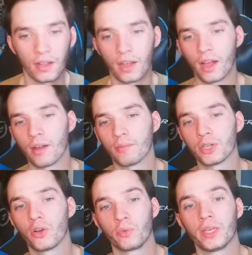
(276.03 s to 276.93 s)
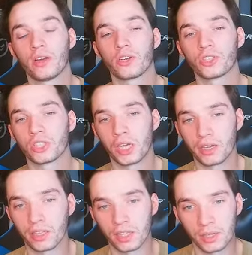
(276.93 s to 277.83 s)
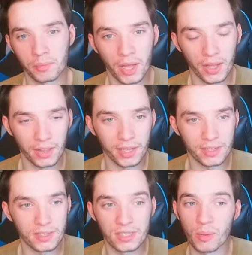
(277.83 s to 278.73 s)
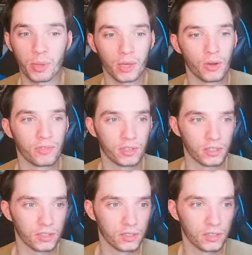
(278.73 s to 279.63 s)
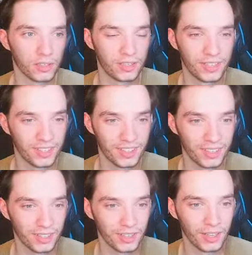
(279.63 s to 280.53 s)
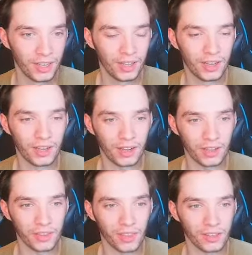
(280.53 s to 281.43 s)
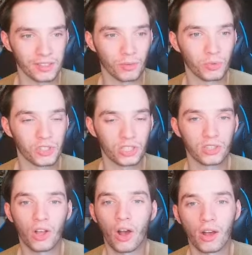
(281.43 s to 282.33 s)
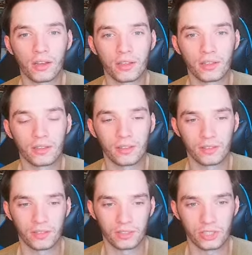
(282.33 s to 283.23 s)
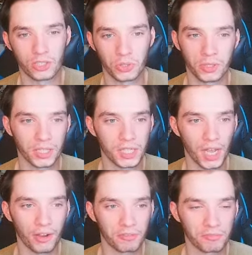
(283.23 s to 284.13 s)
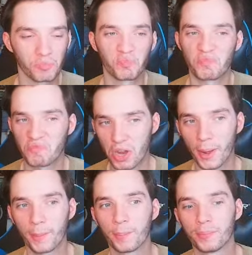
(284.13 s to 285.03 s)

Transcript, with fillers: Um but no, we are just talking about like skipping over uh things that would slog the story down. Okay.